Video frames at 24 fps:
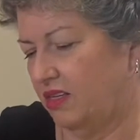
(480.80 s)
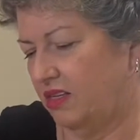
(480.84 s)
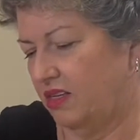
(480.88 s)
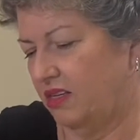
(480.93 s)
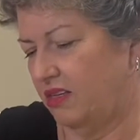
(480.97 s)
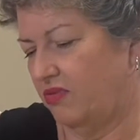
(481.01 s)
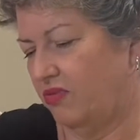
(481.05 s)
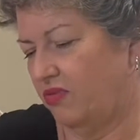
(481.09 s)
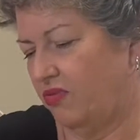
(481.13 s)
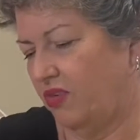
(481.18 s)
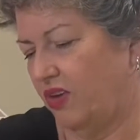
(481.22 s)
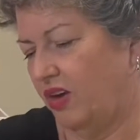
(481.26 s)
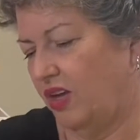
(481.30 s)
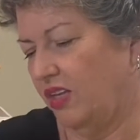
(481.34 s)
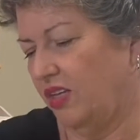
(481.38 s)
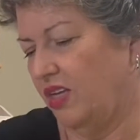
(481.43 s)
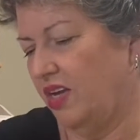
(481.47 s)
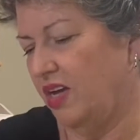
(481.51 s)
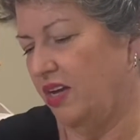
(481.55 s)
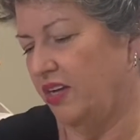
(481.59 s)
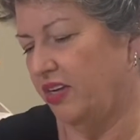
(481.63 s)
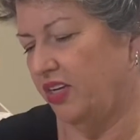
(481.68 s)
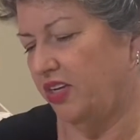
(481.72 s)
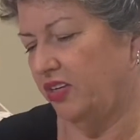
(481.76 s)

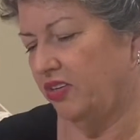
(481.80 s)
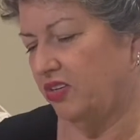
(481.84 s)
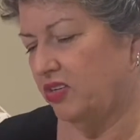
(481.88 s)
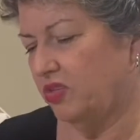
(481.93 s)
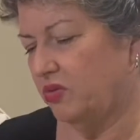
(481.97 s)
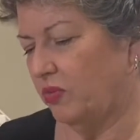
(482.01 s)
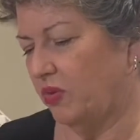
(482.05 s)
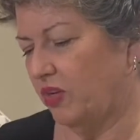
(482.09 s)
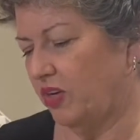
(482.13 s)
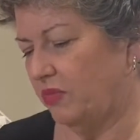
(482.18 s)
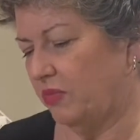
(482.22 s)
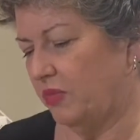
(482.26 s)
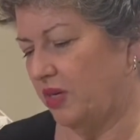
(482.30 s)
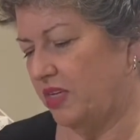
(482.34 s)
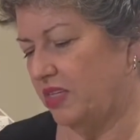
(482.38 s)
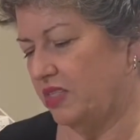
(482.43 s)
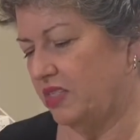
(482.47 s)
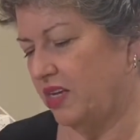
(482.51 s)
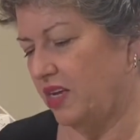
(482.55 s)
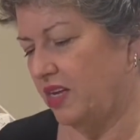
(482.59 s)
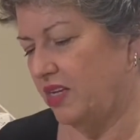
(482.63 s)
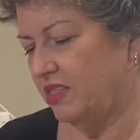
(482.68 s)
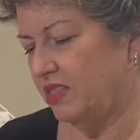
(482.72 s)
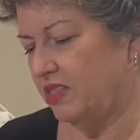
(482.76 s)
voila, here's one of my
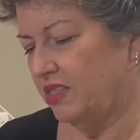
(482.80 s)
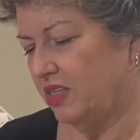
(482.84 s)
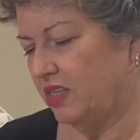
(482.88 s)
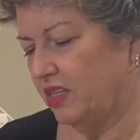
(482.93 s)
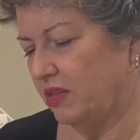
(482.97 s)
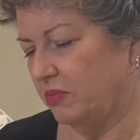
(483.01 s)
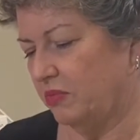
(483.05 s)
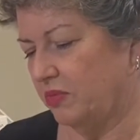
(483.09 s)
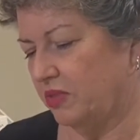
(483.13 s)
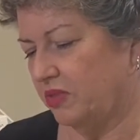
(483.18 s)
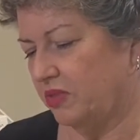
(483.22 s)
side seams.